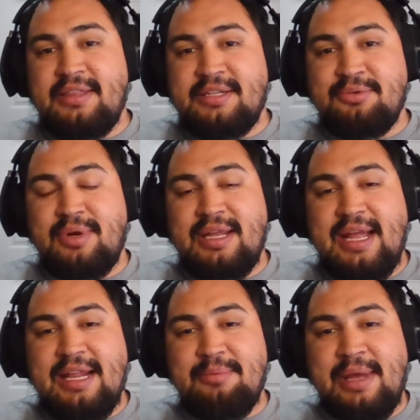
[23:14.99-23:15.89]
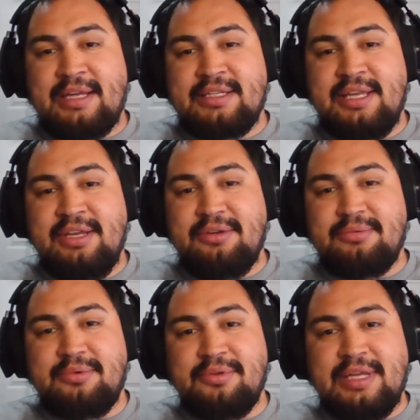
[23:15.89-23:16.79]
the 2080 Max
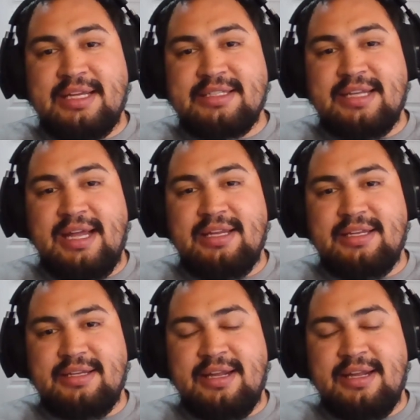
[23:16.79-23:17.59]
Q only has 90.